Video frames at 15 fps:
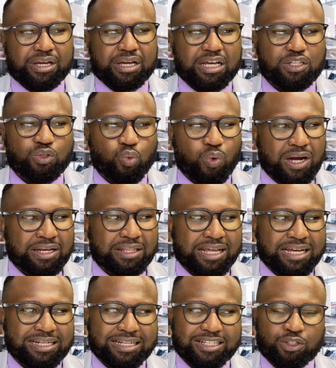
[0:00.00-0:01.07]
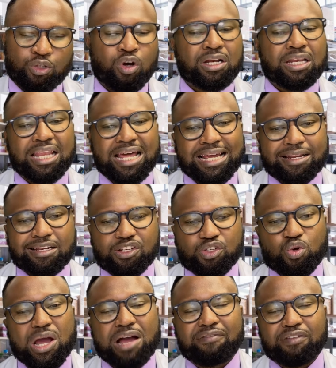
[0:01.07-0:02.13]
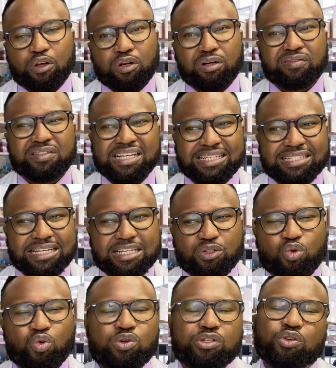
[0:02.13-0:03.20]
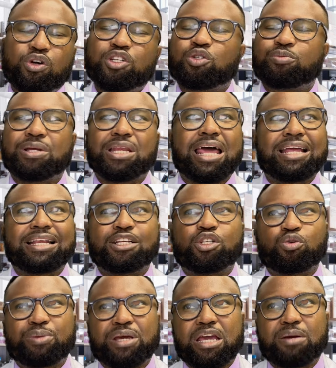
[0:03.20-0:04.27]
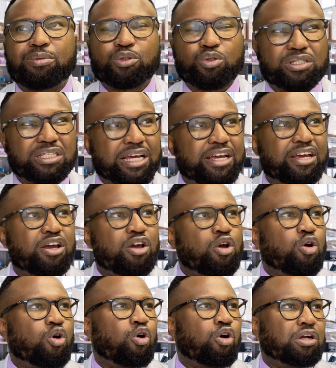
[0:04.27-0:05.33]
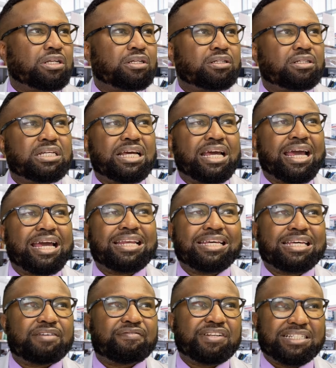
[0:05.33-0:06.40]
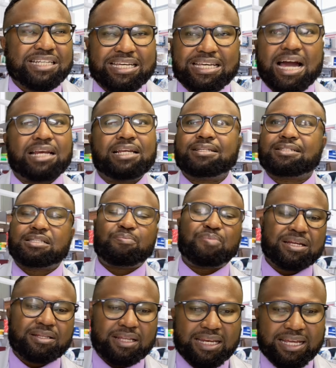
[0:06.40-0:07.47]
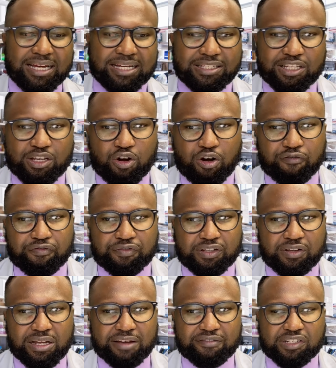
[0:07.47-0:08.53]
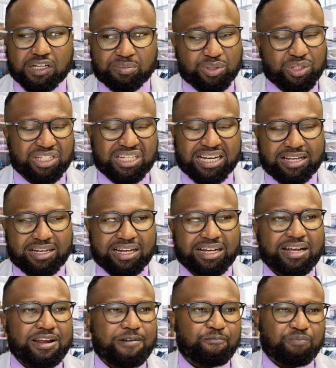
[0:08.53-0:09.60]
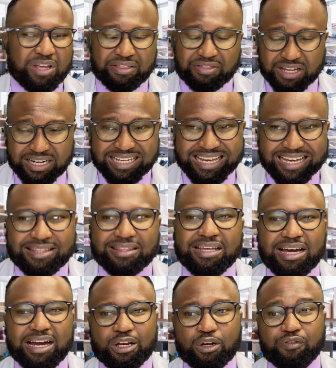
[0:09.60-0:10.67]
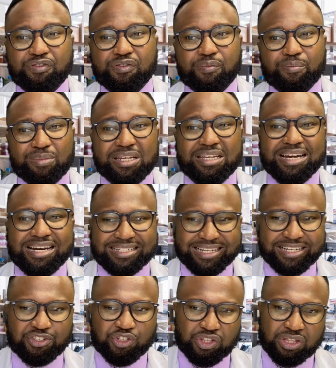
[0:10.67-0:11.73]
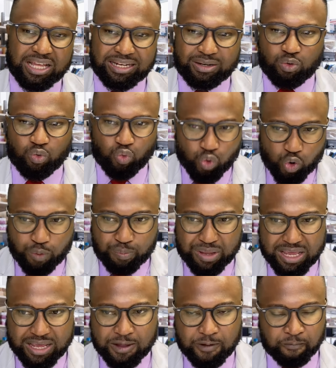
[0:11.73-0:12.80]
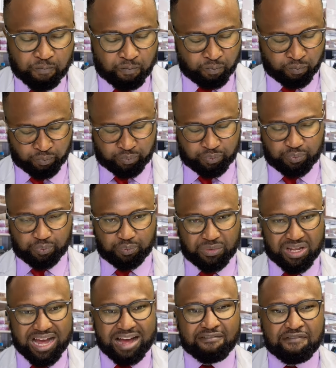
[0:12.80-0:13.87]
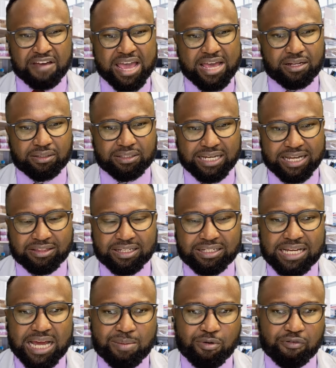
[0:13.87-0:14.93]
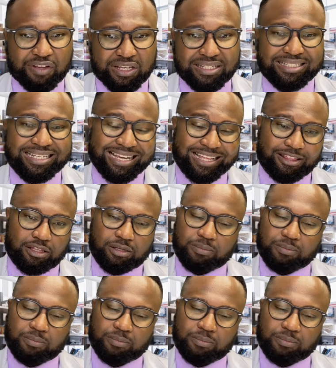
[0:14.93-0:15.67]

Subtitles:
is one that is not likely to have a lot of success. Who is going to be likely to be able to say on any given day, yeah, let's debate the legacy of F.W. de Klerk and then get the kind of media attention that would be availed at the time of his death?